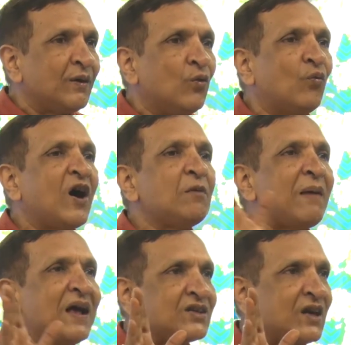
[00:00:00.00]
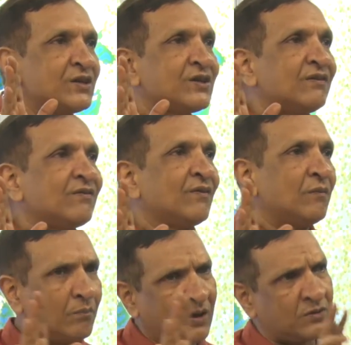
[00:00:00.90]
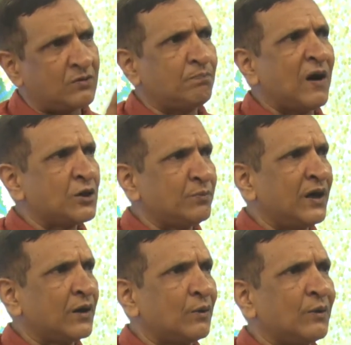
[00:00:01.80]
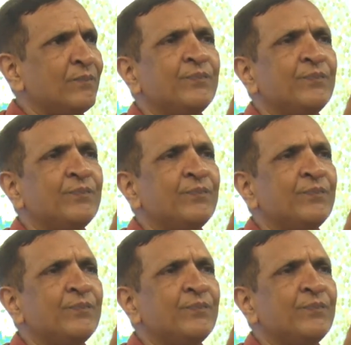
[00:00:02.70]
One message, bas 5 minutes or,